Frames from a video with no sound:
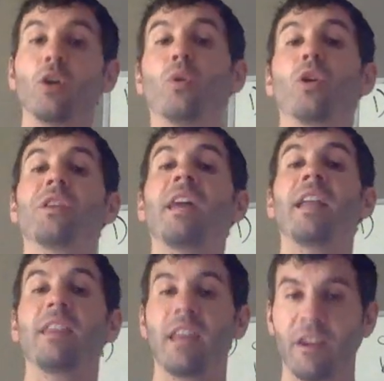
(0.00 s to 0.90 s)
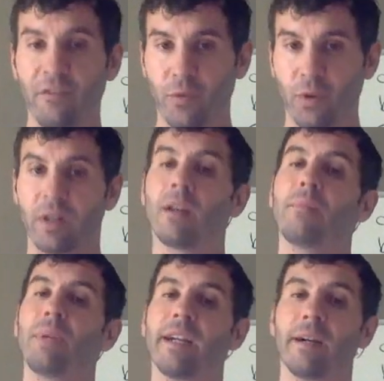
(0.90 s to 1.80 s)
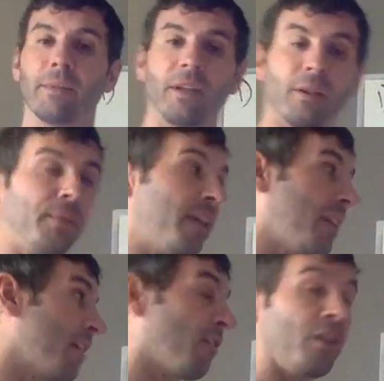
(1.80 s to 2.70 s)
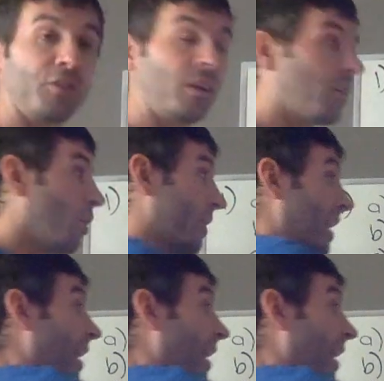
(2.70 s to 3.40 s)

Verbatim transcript: who could then therefore become colorblind later on. So you're called a